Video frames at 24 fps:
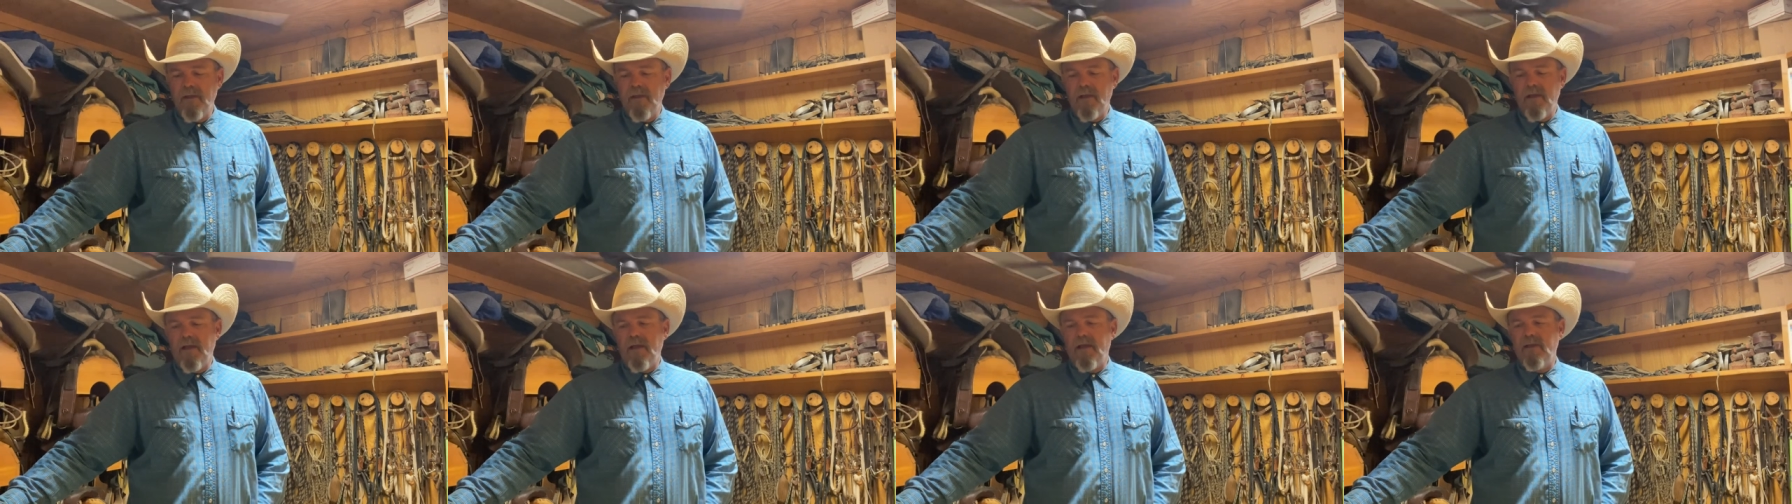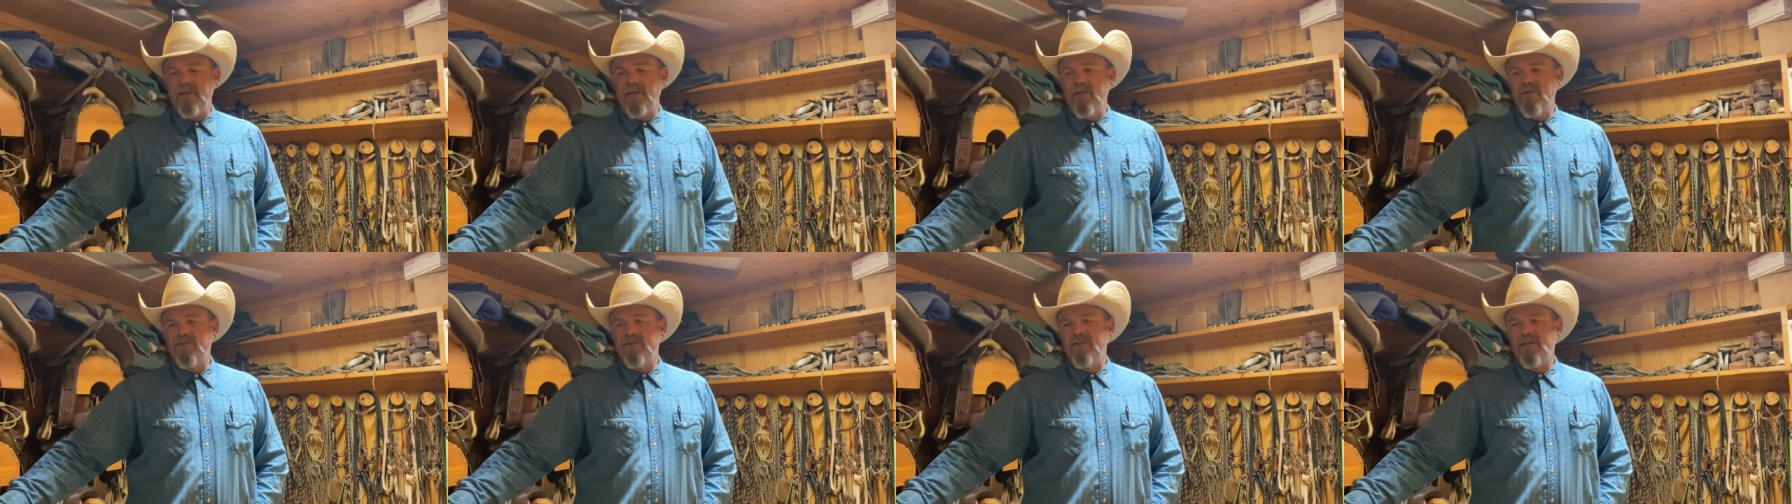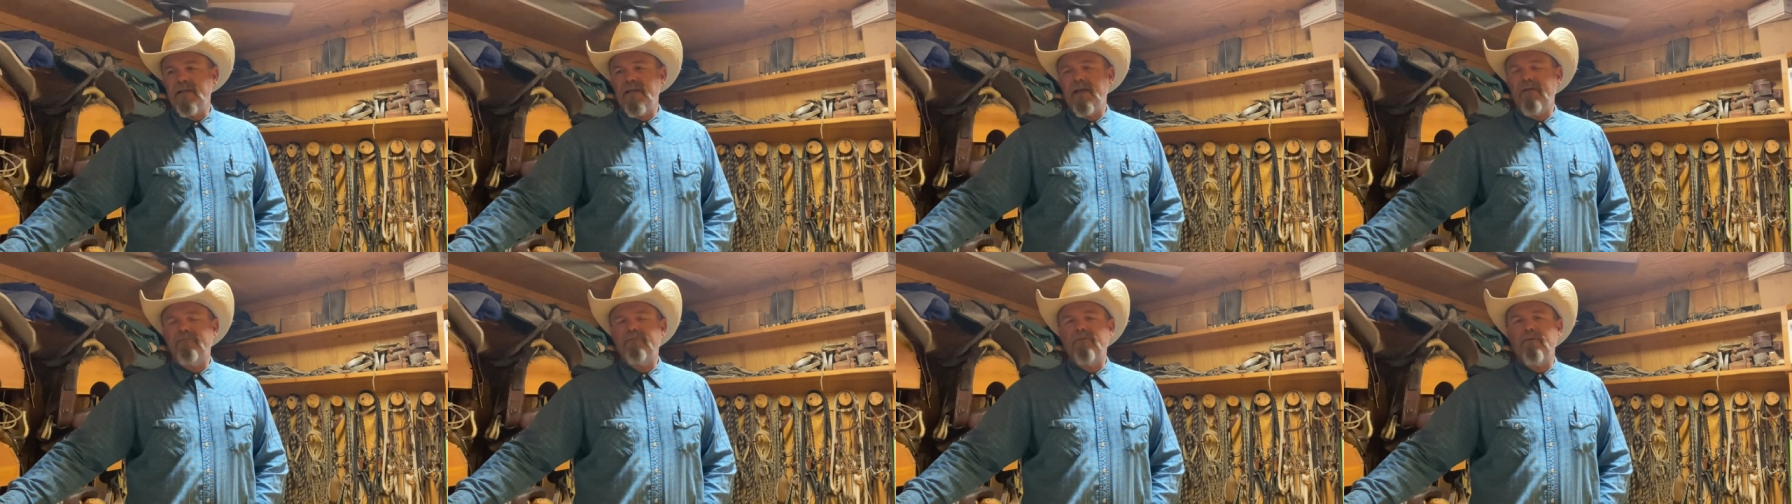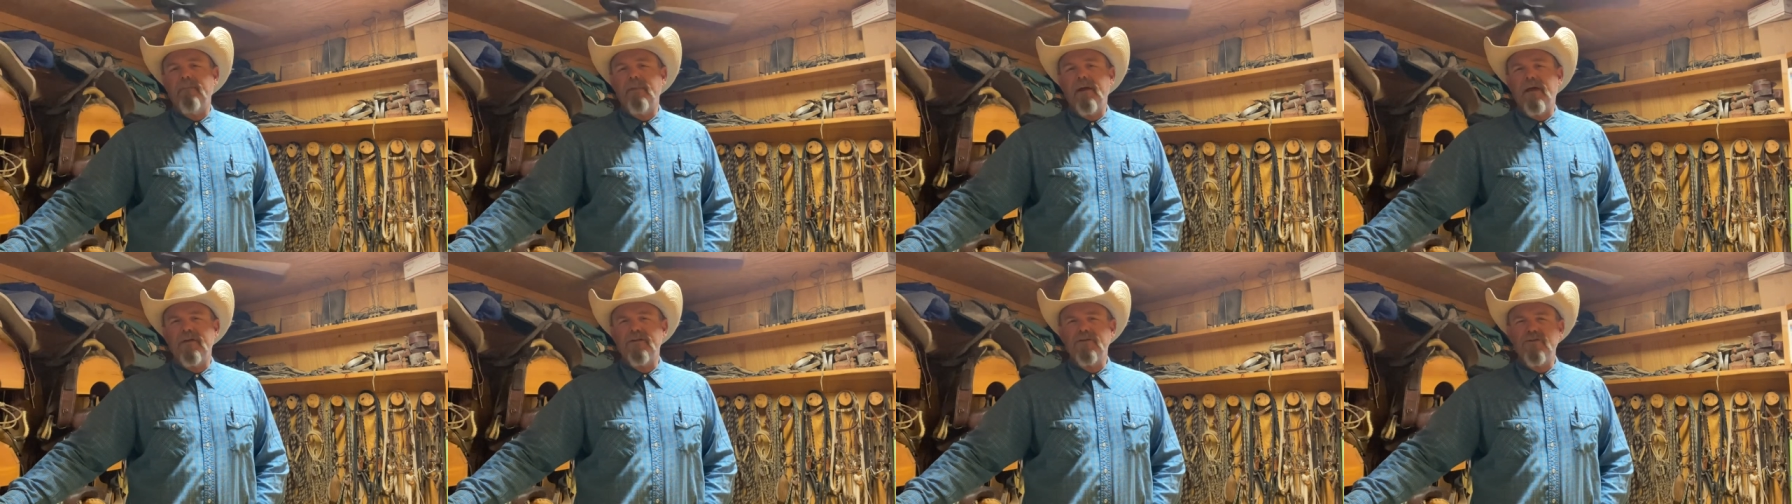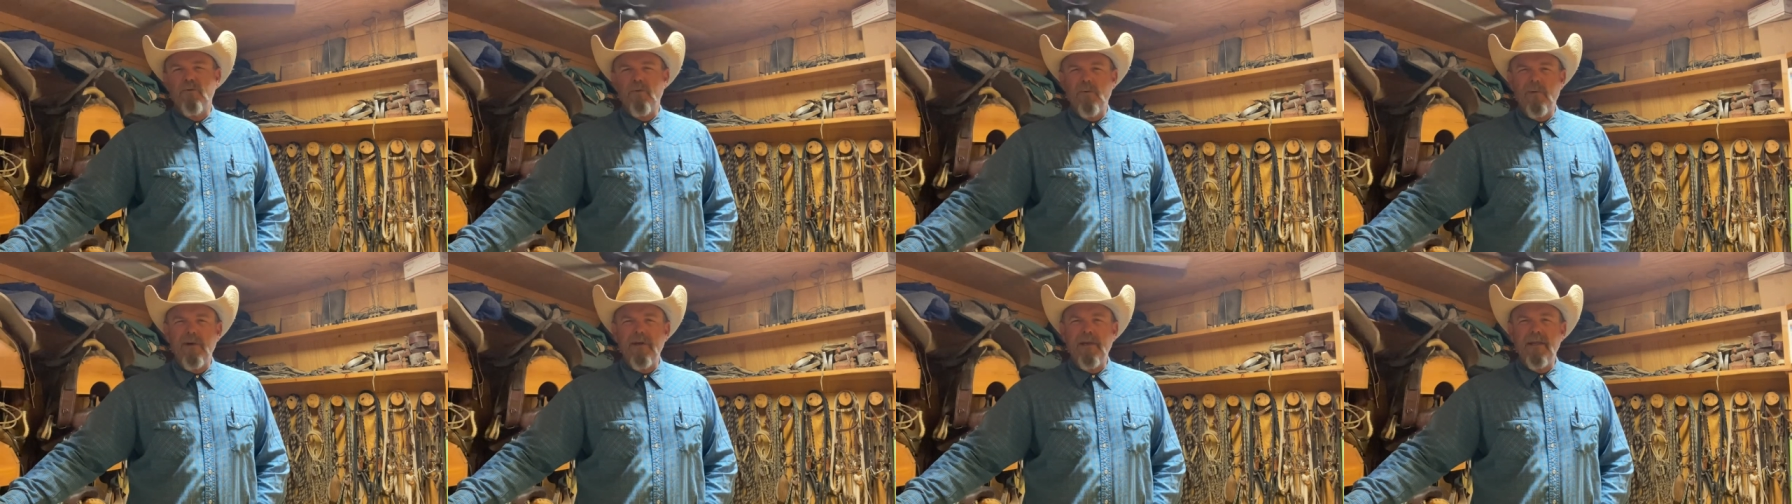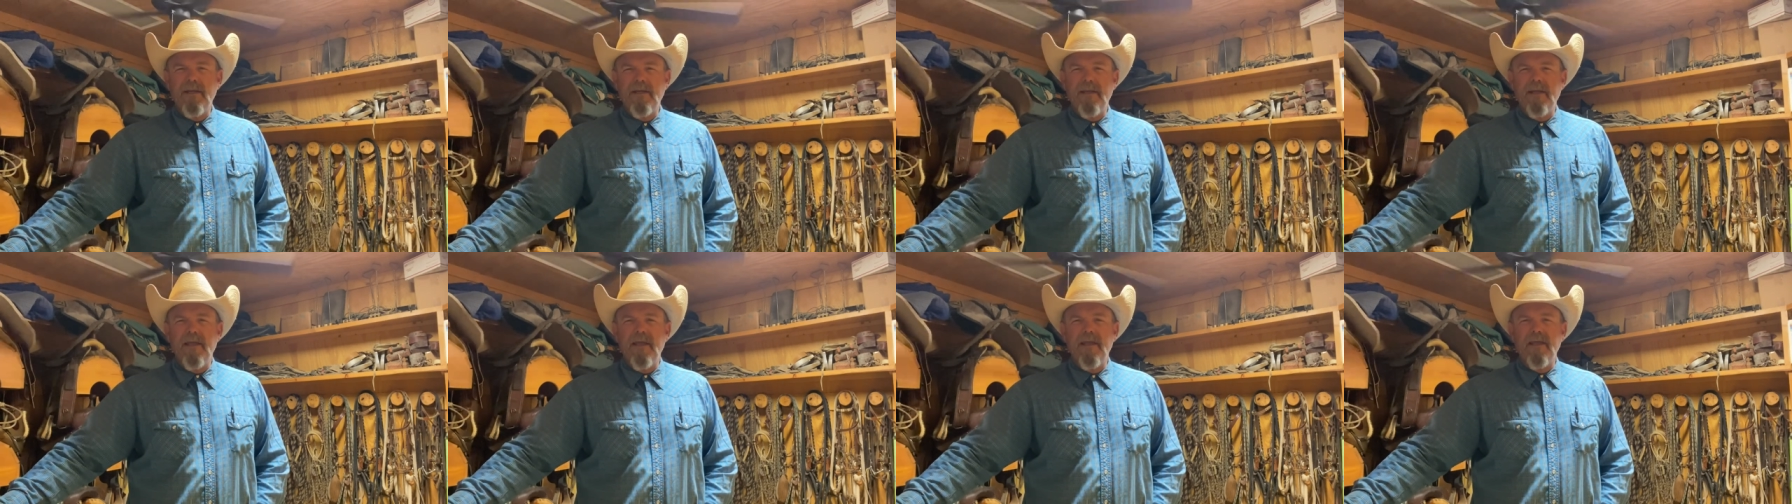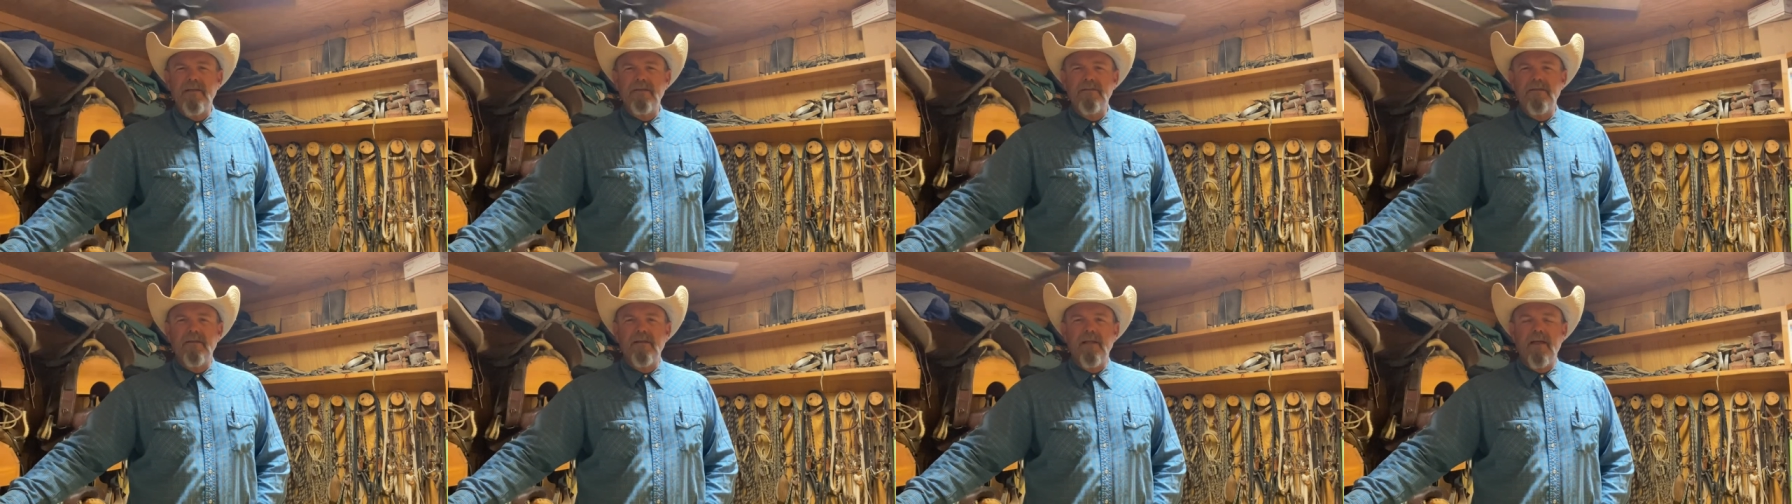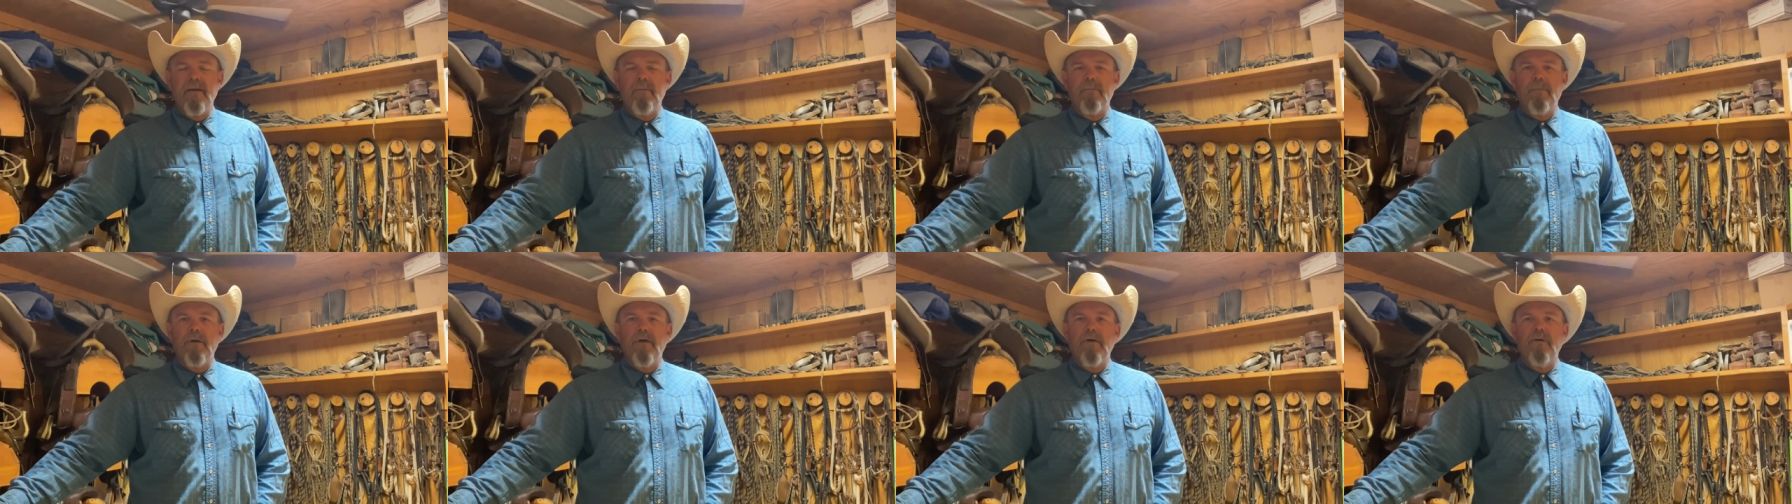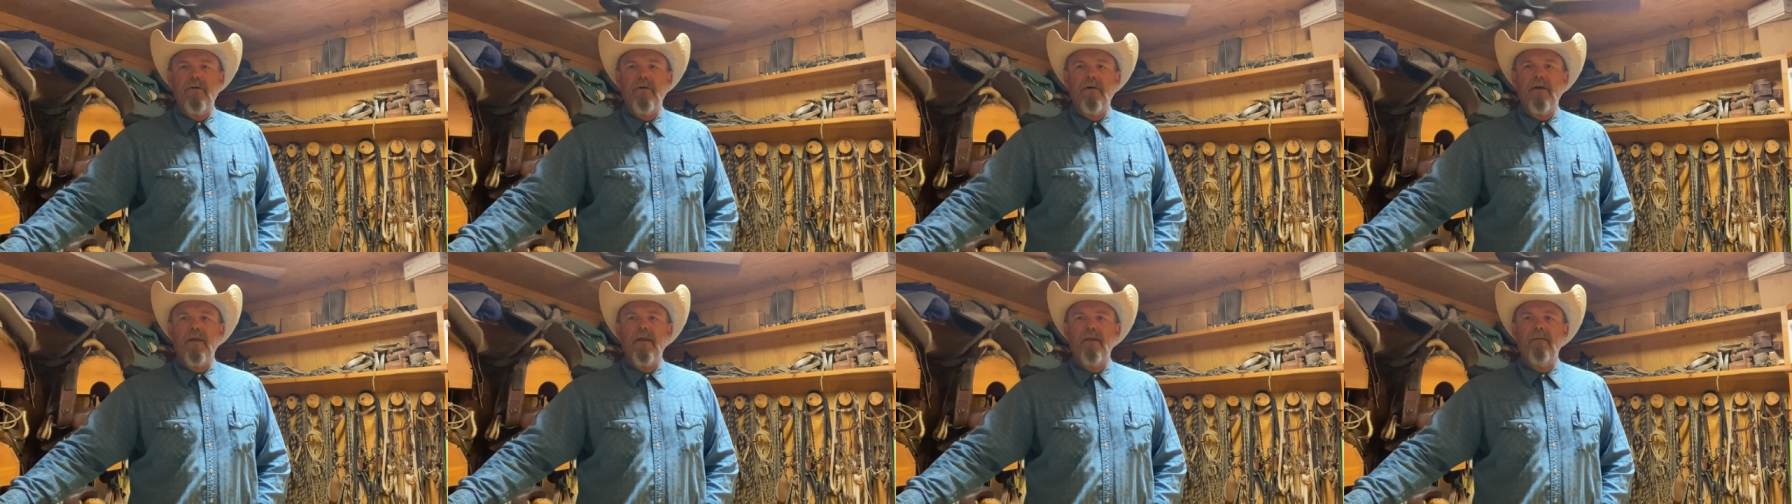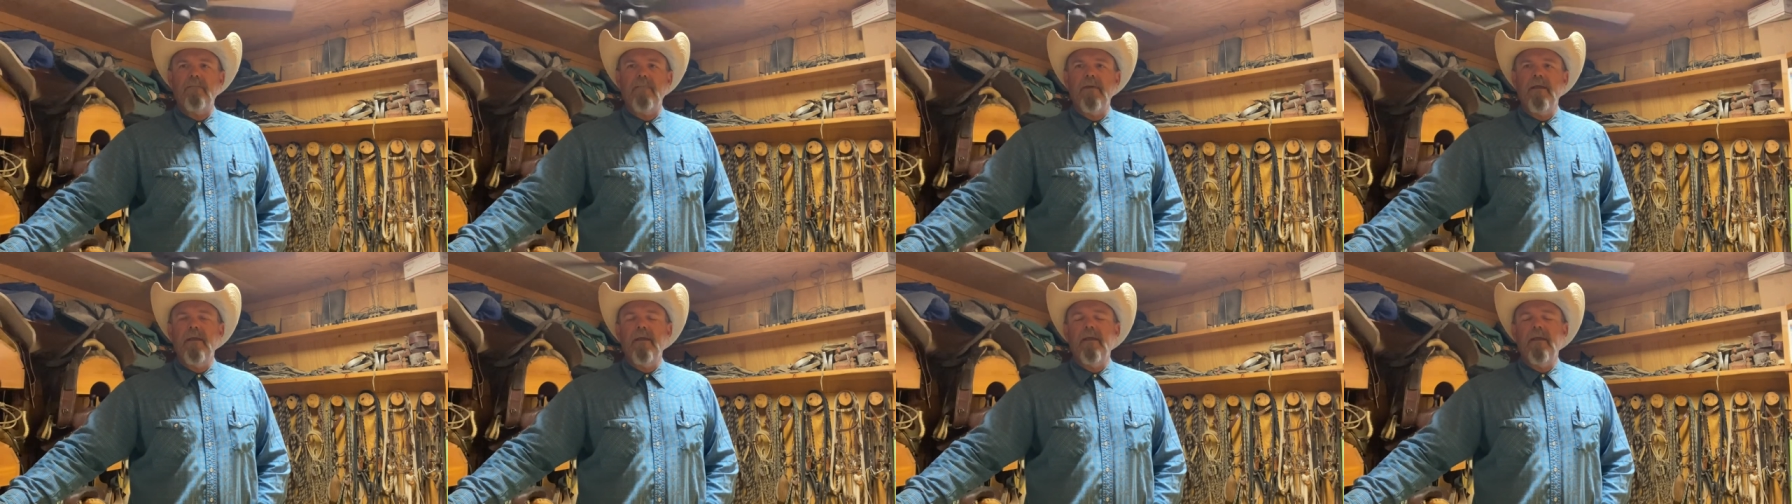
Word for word: Uh, usually after about 20 days on that program,